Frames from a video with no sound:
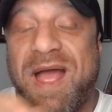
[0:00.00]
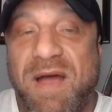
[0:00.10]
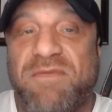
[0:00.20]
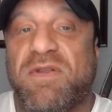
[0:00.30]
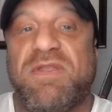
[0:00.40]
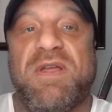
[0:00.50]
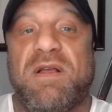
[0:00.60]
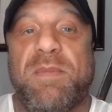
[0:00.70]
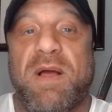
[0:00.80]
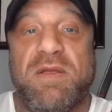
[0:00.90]
ever
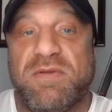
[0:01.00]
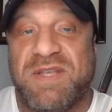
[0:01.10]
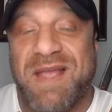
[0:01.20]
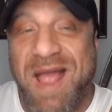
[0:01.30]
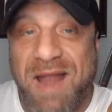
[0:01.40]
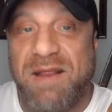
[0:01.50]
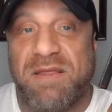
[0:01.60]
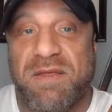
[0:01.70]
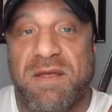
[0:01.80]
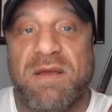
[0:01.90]
think about using
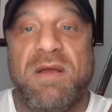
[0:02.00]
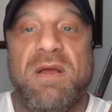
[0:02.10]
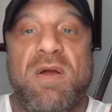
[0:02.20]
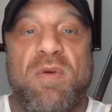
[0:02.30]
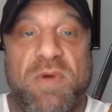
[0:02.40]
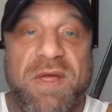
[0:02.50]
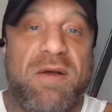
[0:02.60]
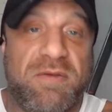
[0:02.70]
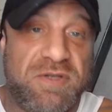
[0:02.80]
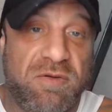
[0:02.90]
anything
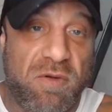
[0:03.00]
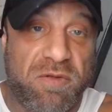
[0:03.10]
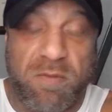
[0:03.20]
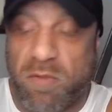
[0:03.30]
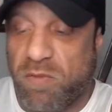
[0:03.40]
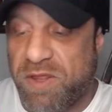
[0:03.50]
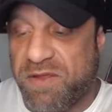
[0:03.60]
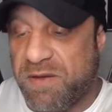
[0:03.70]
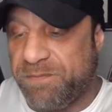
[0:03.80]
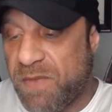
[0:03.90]
without using growth hormone with
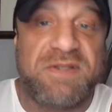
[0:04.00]
it.